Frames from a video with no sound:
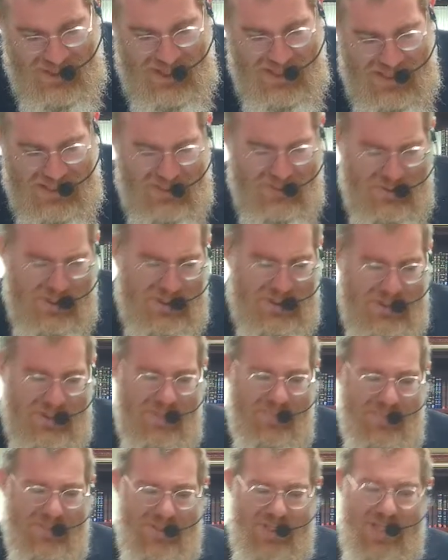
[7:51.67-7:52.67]
So
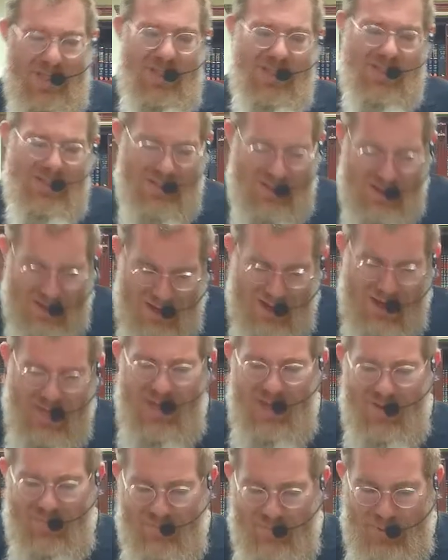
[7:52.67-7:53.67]
Hashem says, I
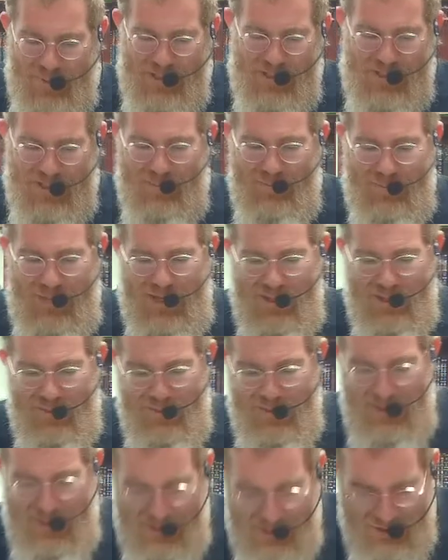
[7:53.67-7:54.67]
have pity on my
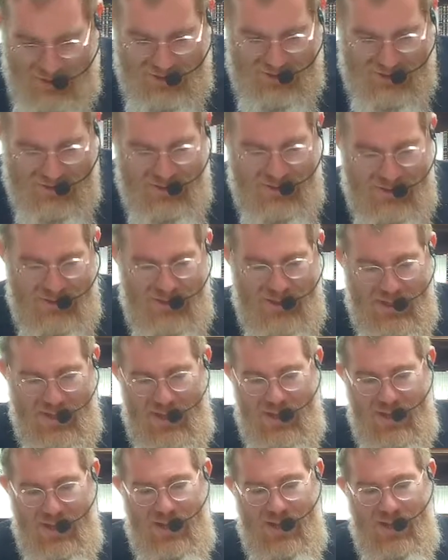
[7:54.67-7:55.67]
creations.
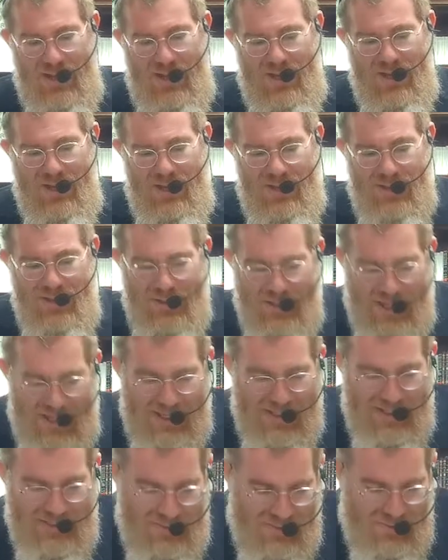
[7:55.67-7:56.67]

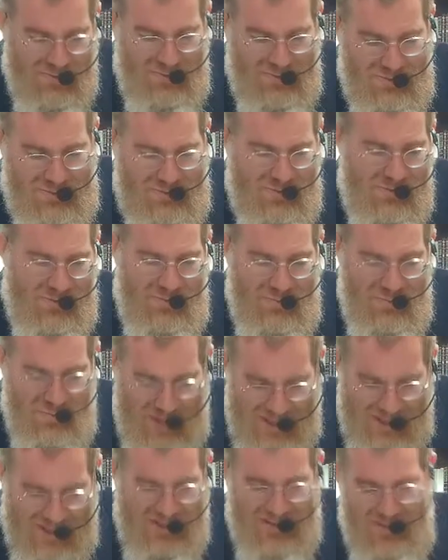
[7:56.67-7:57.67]
They don't
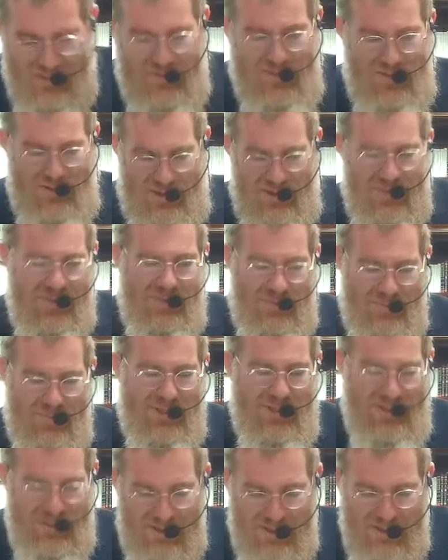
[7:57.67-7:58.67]
recognize
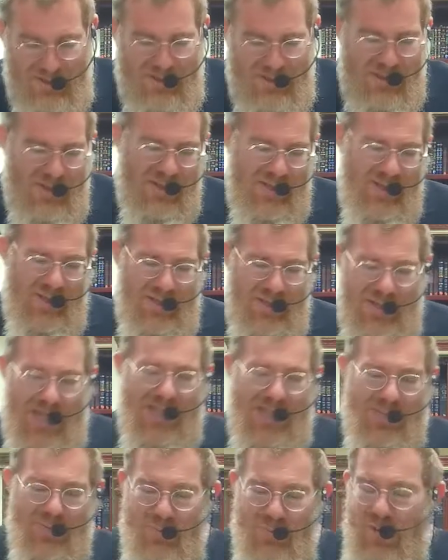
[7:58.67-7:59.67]
me.
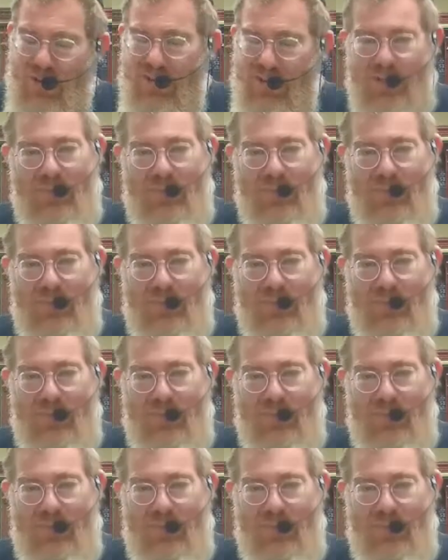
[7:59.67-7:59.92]
That's why they